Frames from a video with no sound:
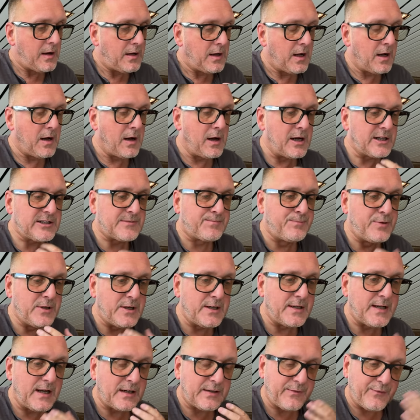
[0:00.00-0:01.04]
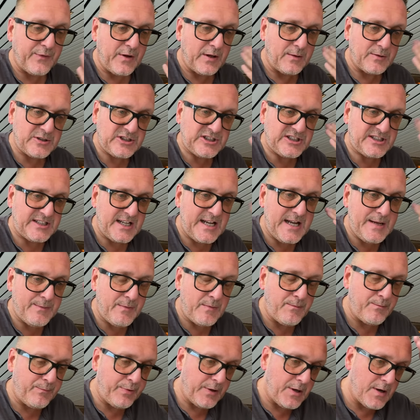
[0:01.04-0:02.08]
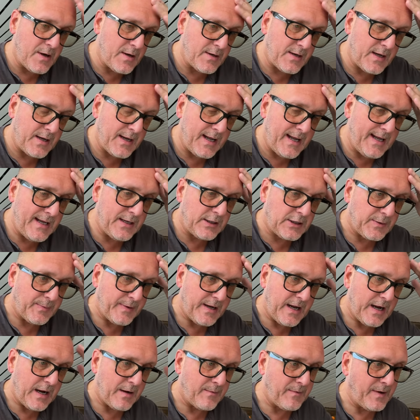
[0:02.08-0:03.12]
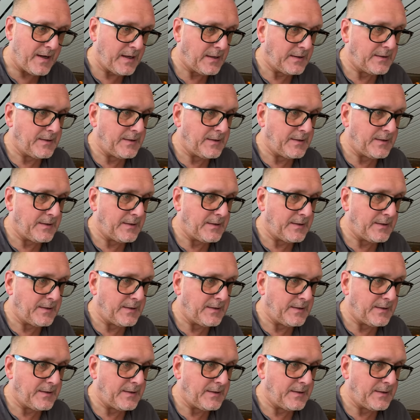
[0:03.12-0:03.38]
Oh, it's burning. I can feel steam and burn and heat coming out of me.